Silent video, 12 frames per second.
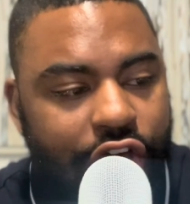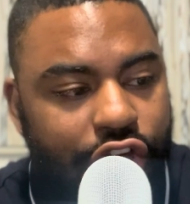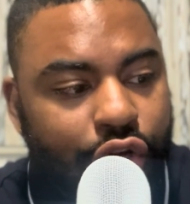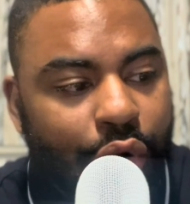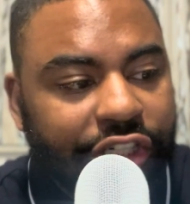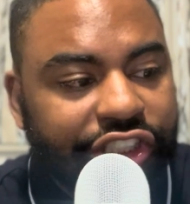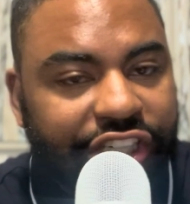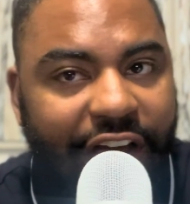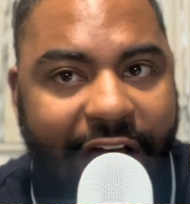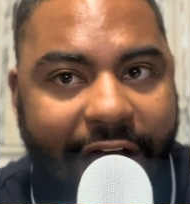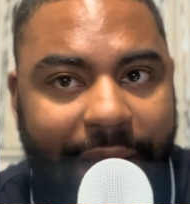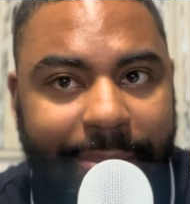your
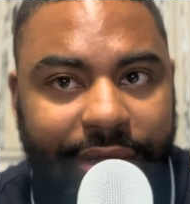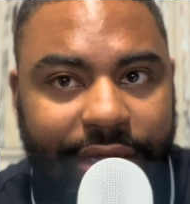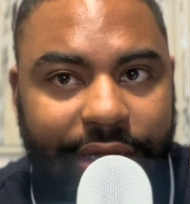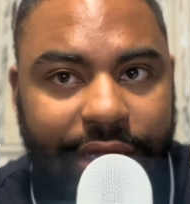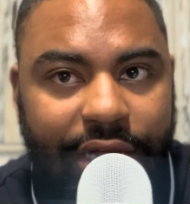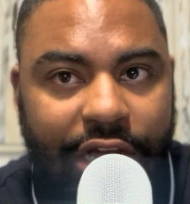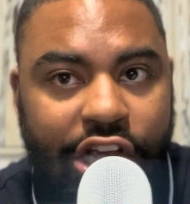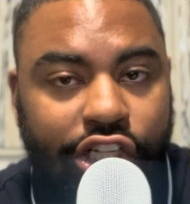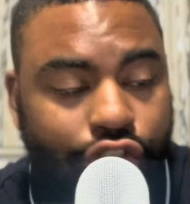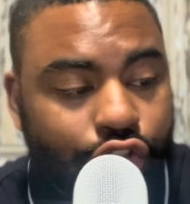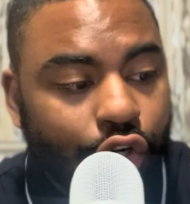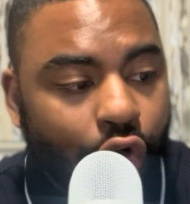job
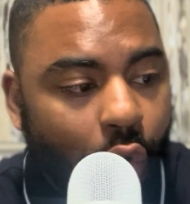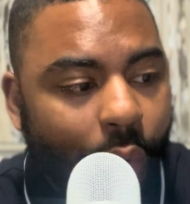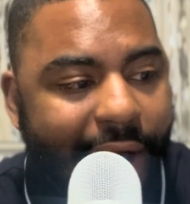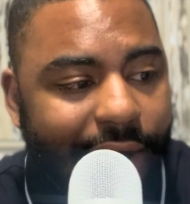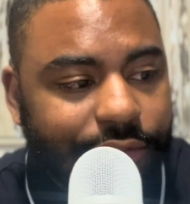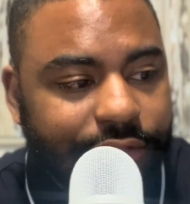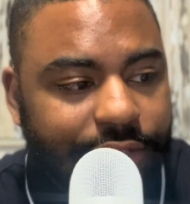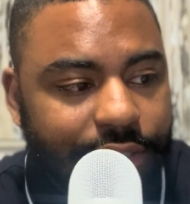is to go out,